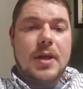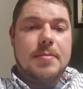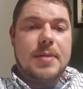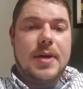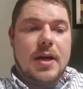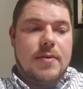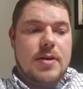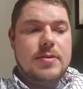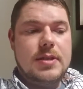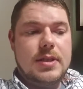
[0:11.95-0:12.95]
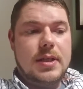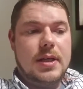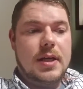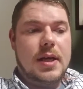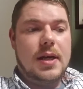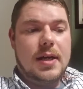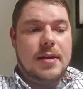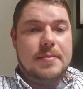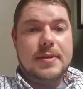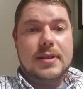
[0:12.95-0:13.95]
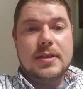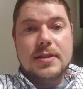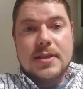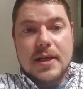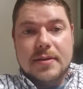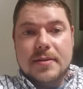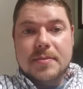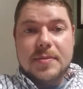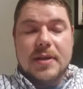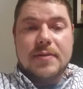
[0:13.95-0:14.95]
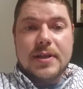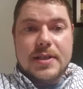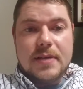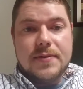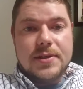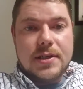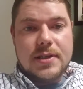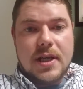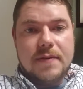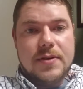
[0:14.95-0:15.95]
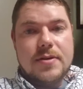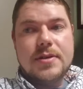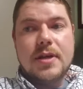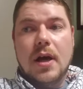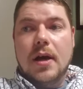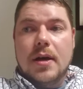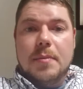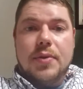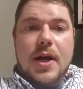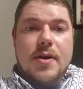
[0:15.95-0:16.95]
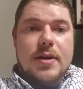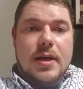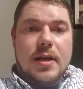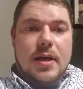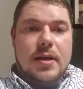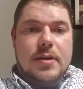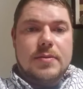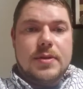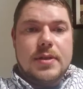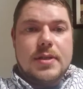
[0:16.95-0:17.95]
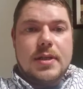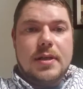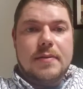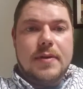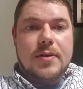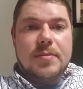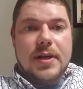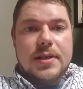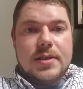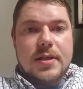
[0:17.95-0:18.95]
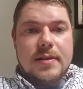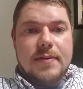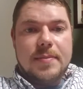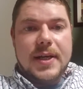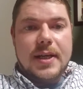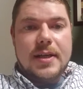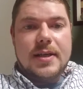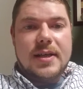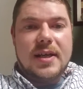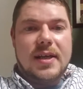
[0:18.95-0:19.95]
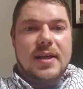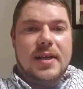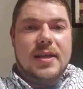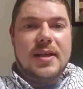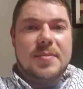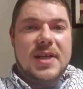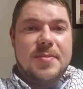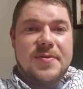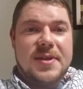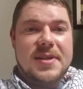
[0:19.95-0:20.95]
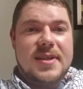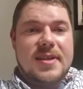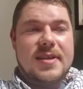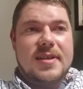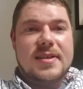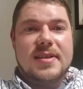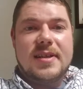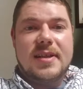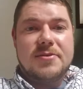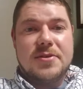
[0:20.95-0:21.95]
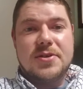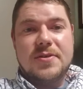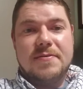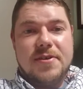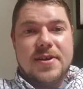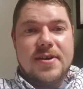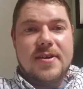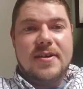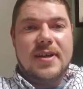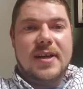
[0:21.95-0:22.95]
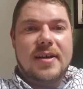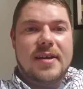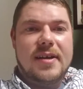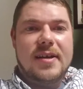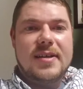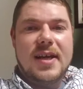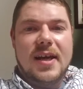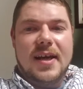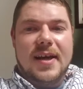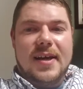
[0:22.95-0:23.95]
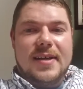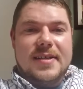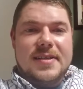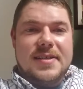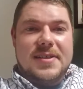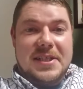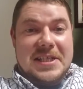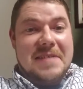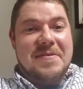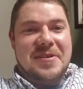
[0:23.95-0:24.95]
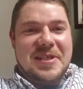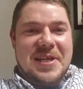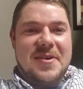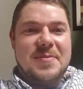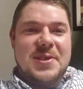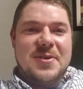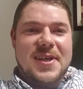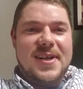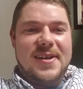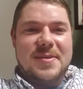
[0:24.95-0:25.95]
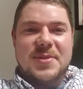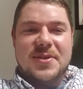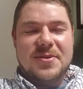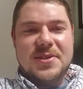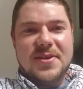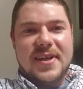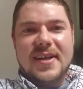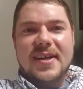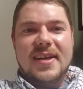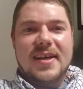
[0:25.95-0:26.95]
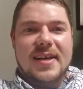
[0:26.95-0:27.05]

My background is I've been a flight attendant for 6.5 years. Prior to that, I was a federal compliance auditor for a bank, and I became a flight attendant. I was going to do it for a year, and 6.5 years later, I'm still here. I'm still enjoying it.